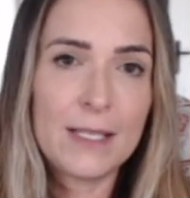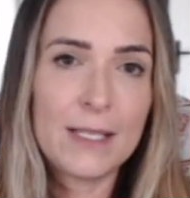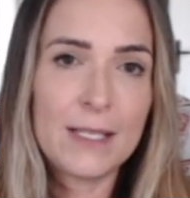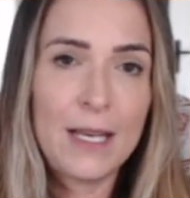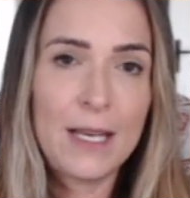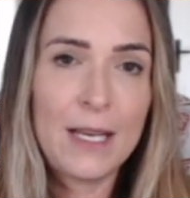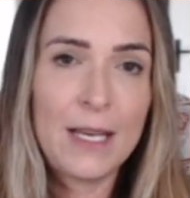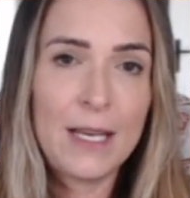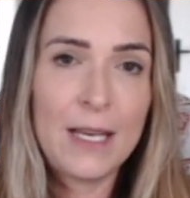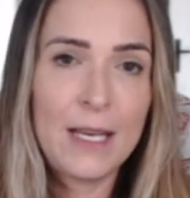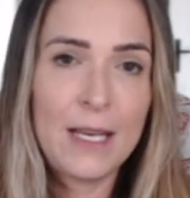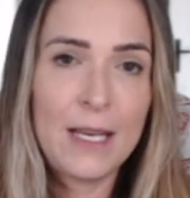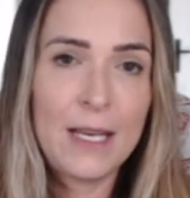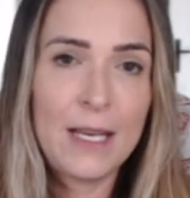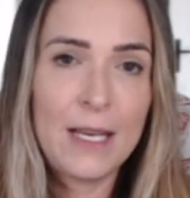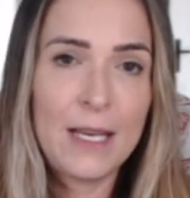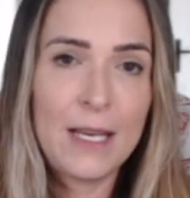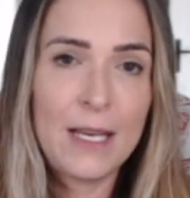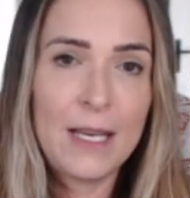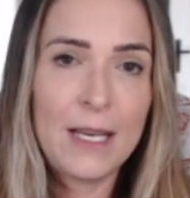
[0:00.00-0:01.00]
My inner
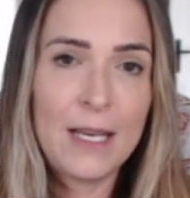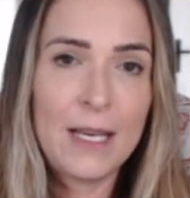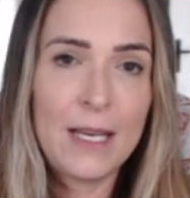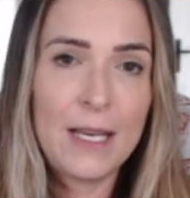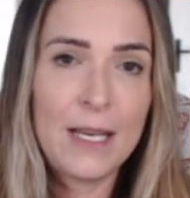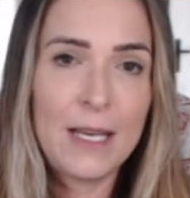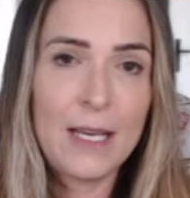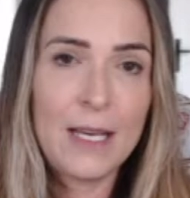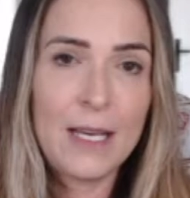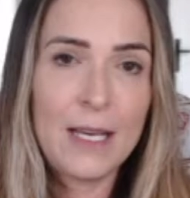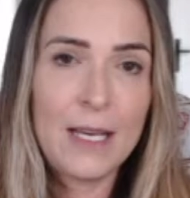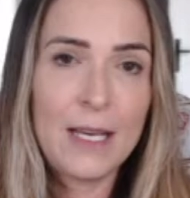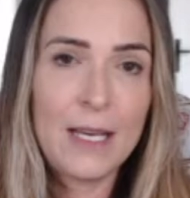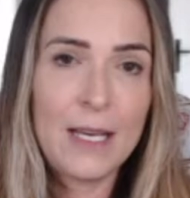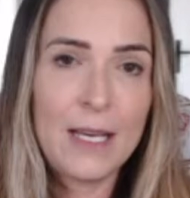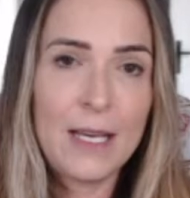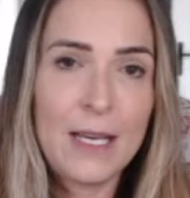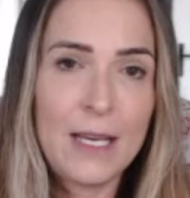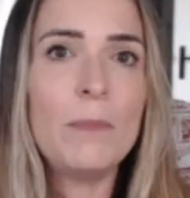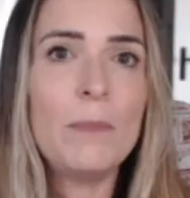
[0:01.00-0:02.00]
critic is
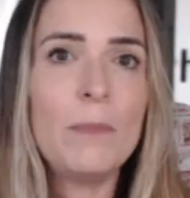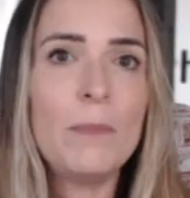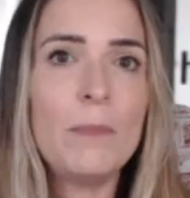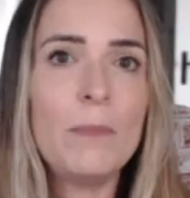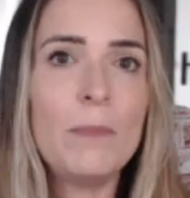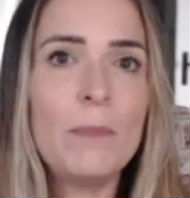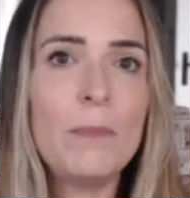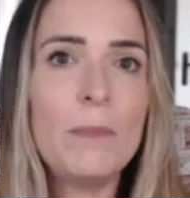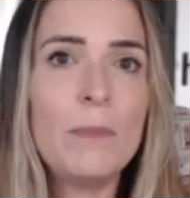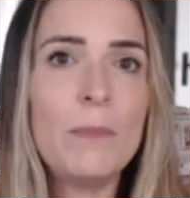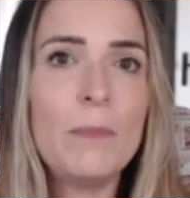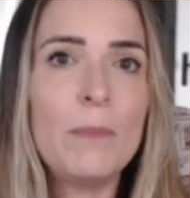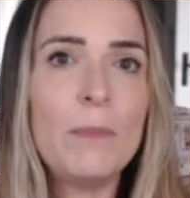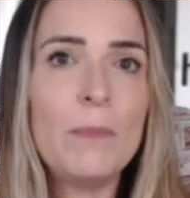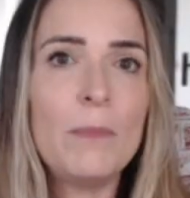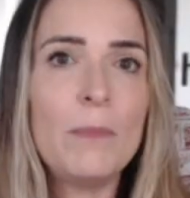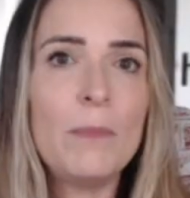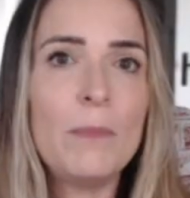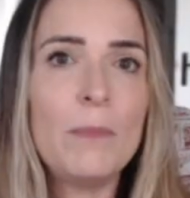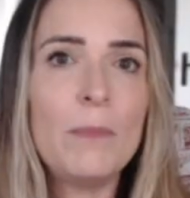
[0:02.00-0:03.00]
telling me I'm not good
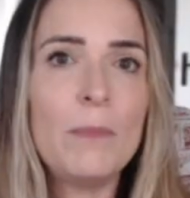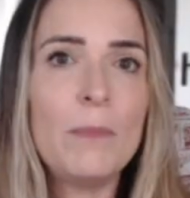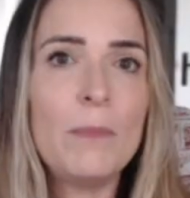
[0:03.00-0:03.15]
enough.